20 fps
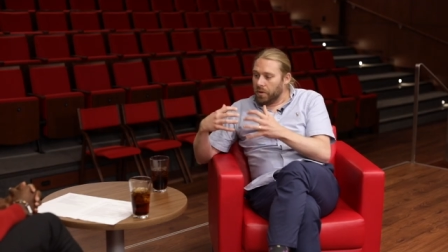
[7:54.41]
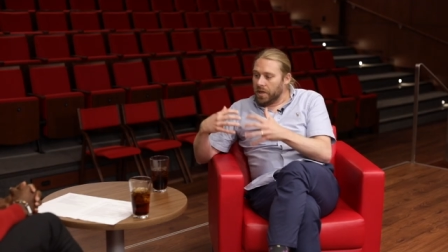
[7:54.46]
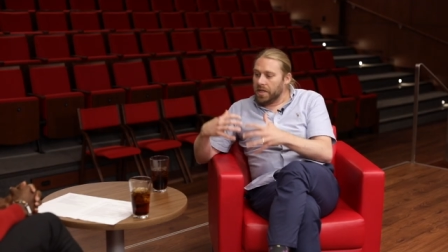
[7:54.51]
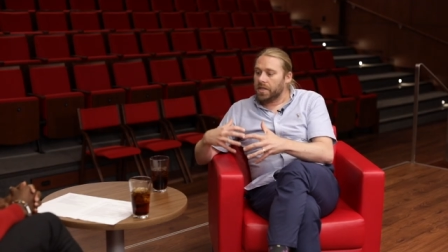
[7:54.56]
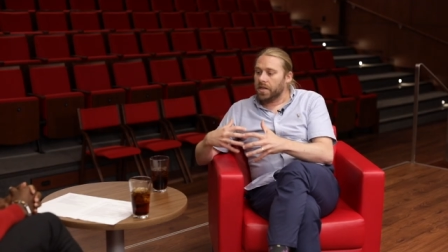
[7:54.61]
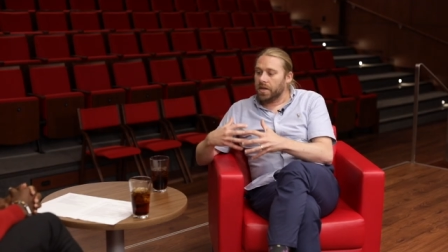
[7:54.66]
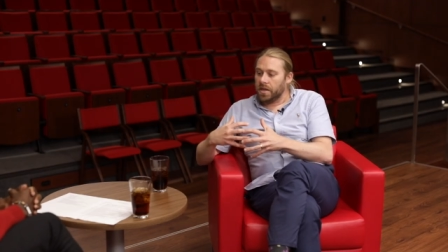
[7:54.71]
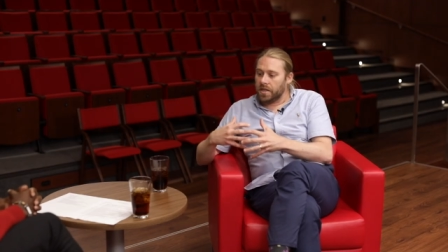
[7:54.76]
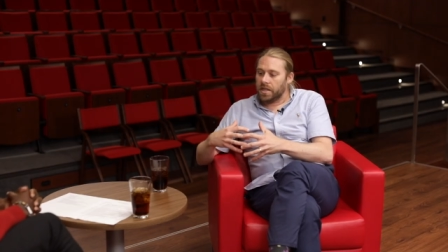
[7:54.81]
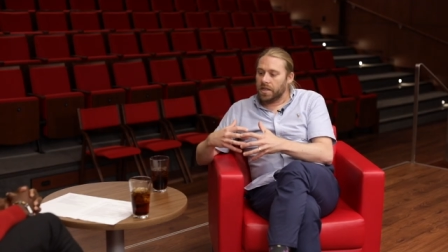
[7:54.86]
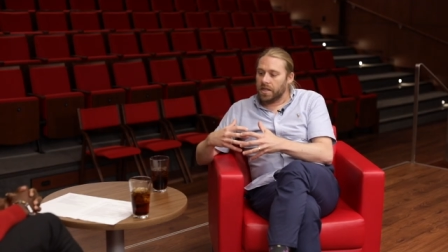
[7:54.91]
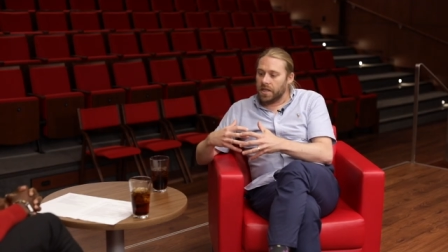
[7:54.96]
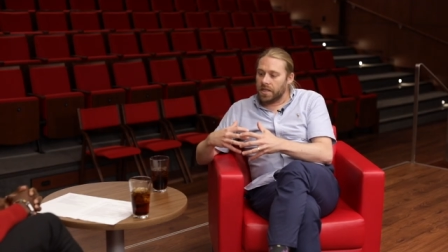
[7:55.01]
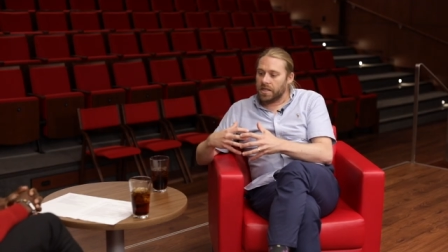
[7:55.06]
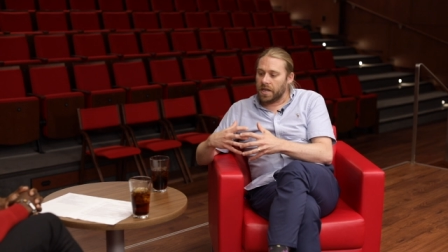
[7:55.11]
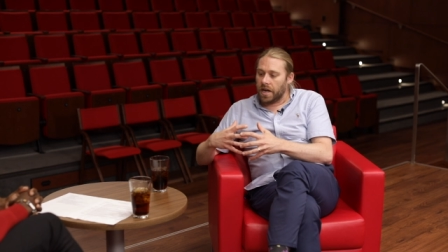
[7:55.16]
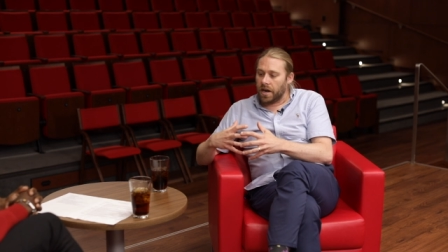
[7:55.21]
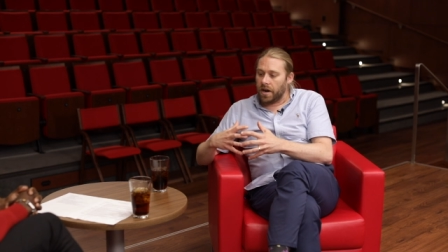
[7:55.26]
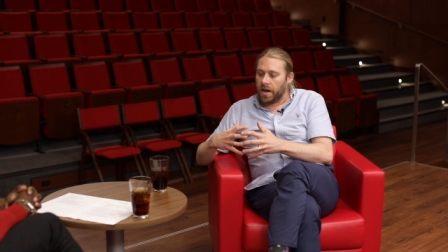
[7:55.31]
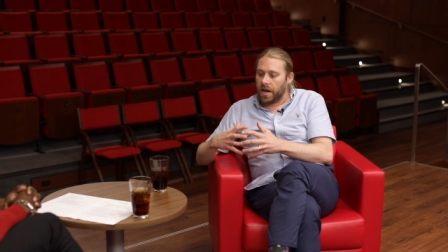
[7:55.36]
research in
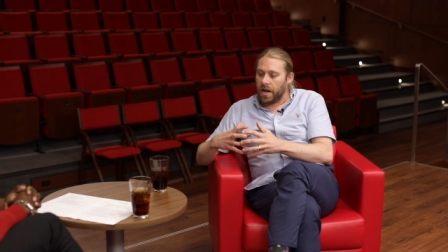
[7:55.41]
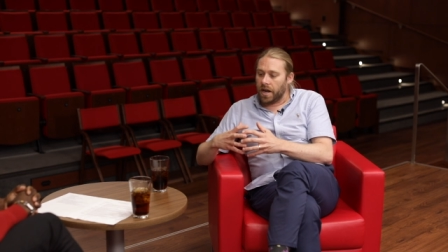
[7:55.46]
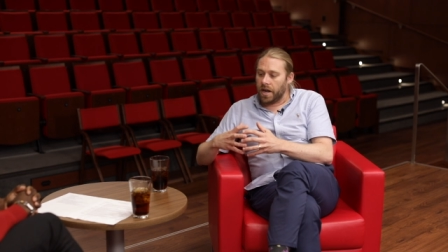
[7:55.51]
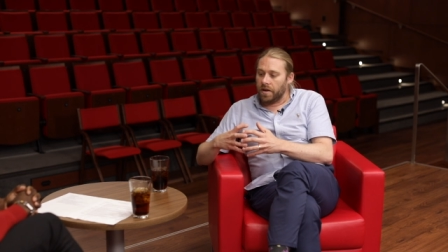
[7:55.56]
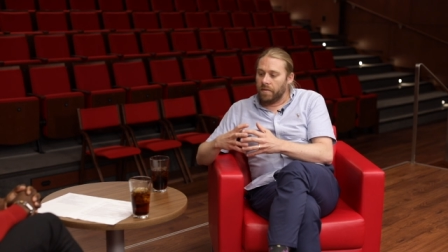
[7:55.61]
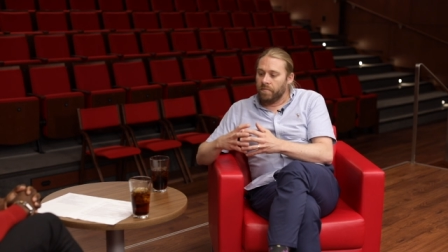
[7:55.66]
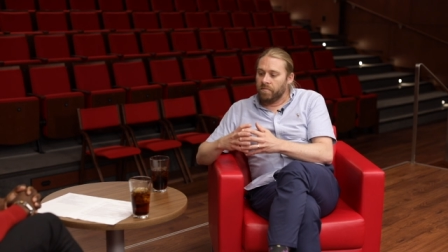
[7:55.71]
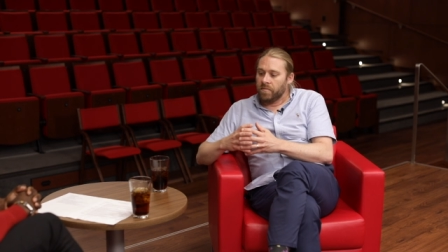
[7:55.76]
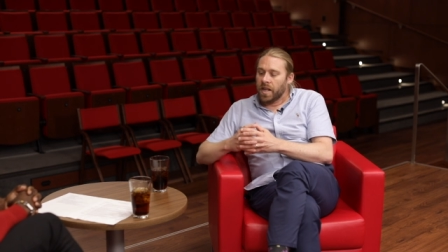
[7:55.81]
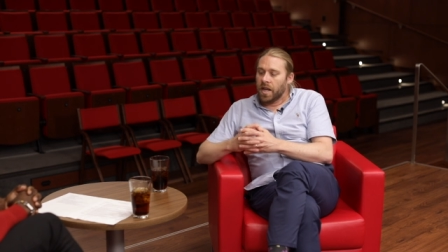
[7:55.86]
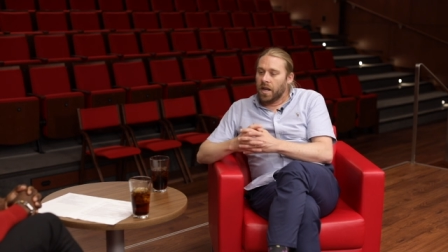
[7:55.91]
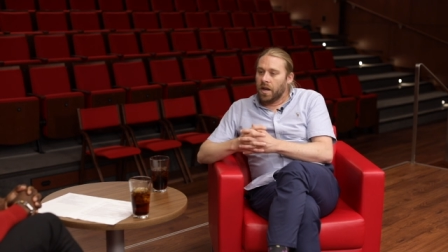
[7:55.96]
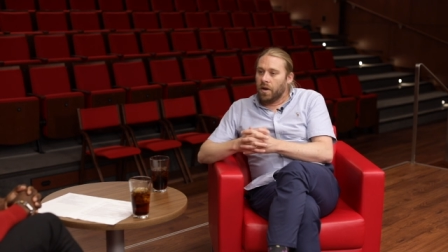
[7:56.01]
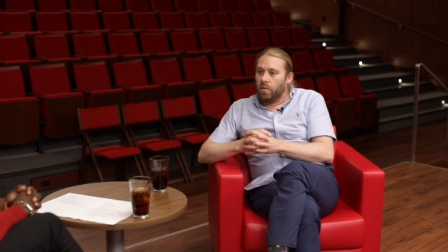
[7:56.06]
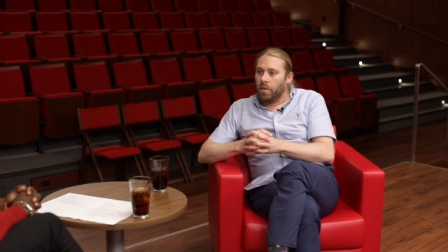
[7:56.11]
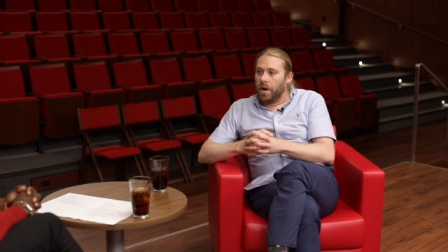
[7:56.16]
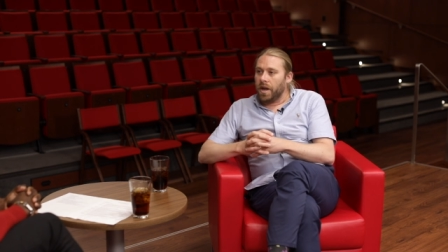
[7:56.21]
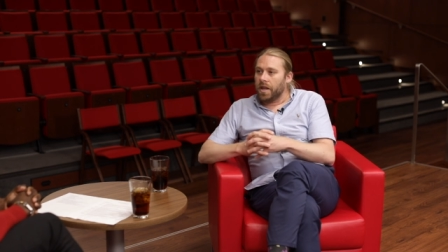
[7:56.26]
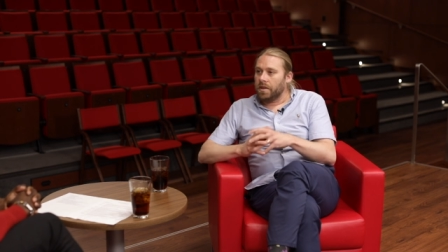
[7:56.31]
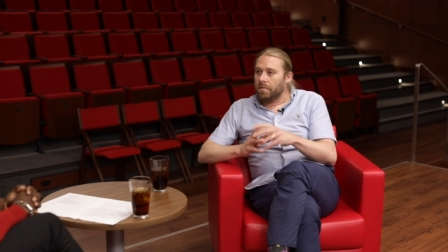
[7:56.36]
this area,
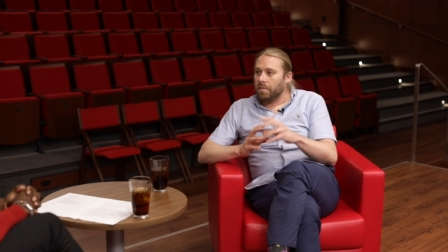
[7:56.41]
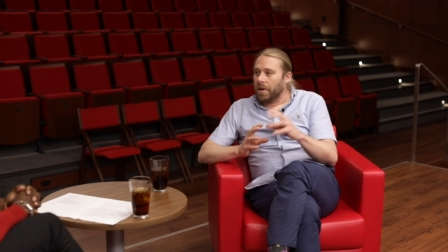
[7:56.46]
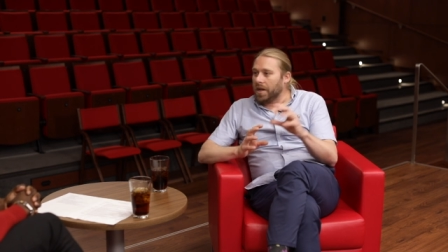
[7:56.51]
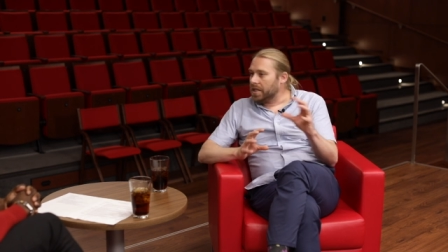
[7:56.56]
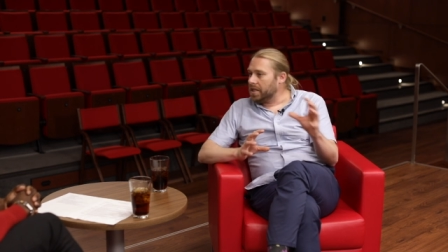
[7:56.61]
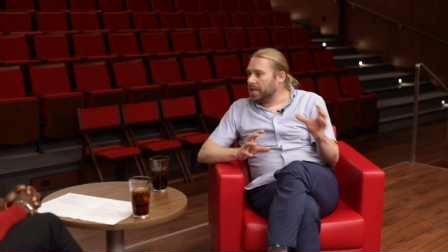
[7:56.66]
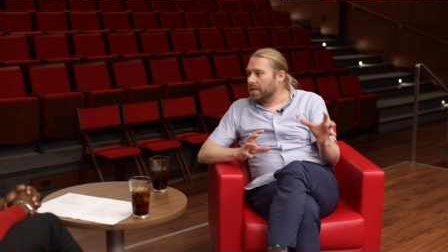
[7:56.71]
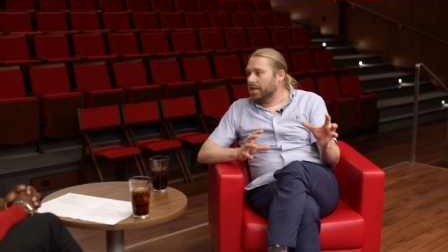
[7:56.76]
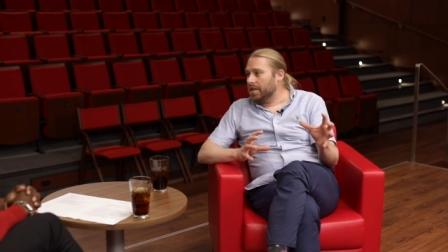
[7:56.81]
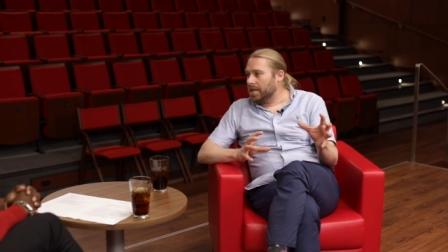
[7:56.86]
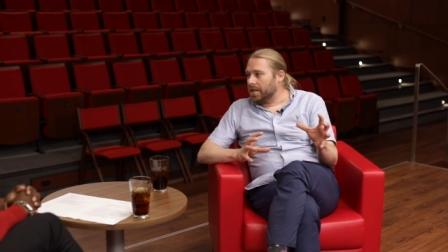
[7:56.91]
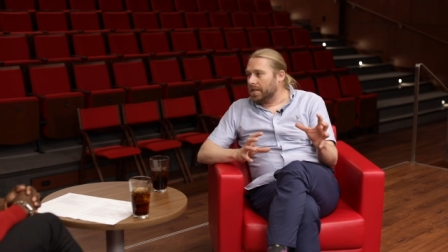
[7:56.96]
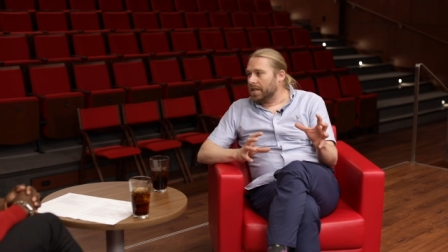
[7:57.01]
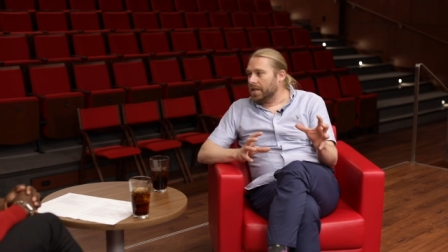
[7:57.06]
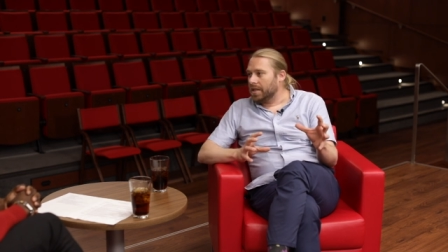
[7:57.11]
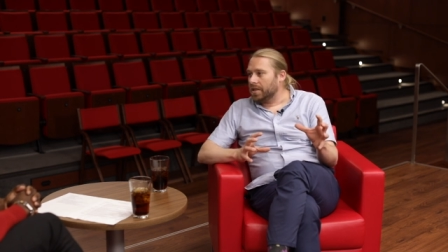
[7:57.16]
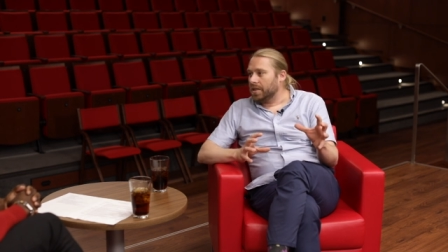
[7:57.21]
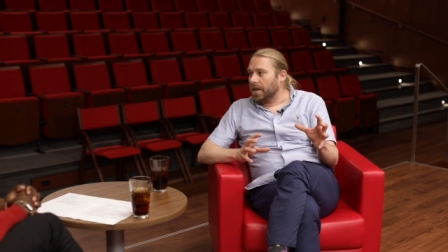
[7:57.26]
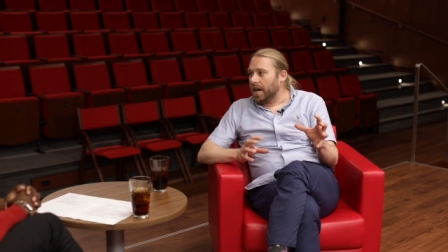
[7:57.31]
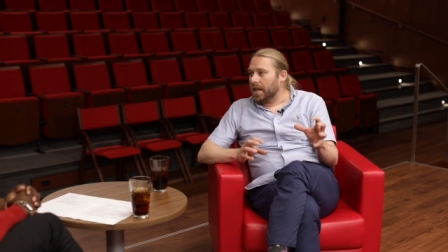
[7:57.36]
with my students'
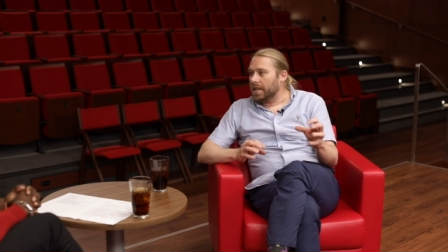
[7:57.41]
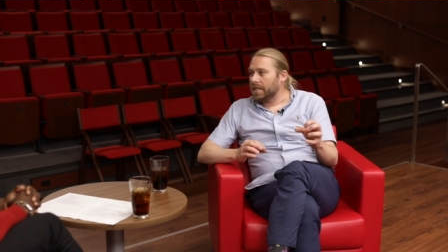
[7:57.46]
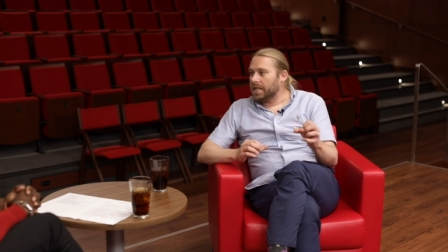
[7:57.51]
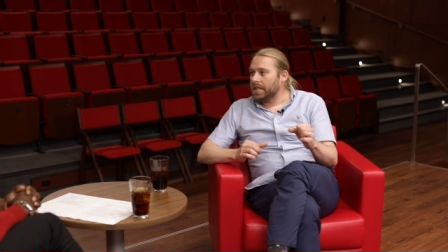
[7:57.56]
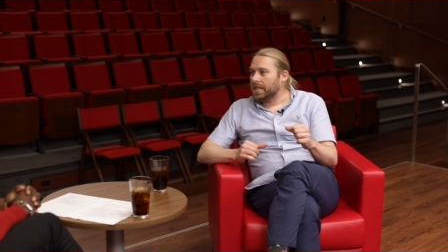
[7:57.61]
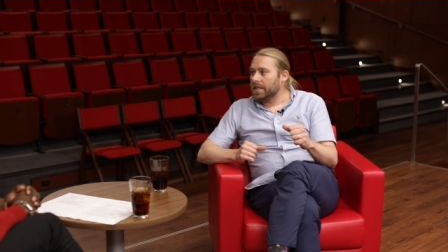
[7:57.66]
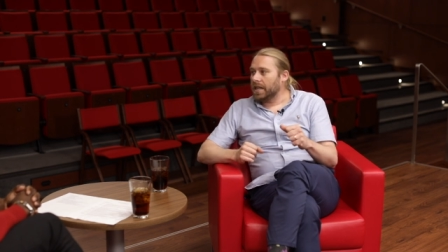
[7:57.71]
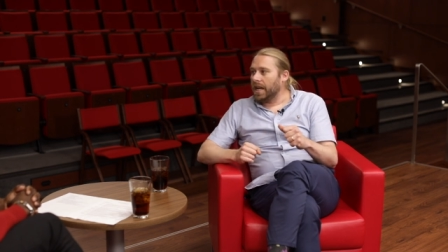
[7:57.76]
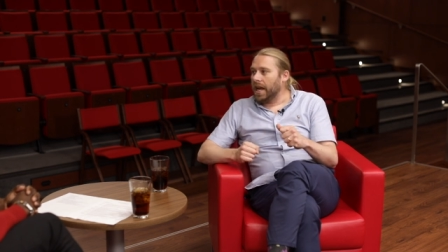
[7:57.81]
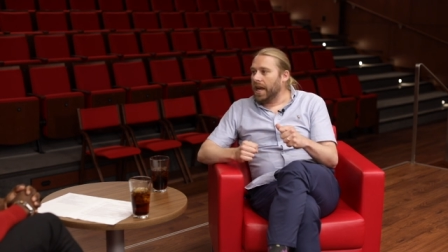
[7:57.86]
interests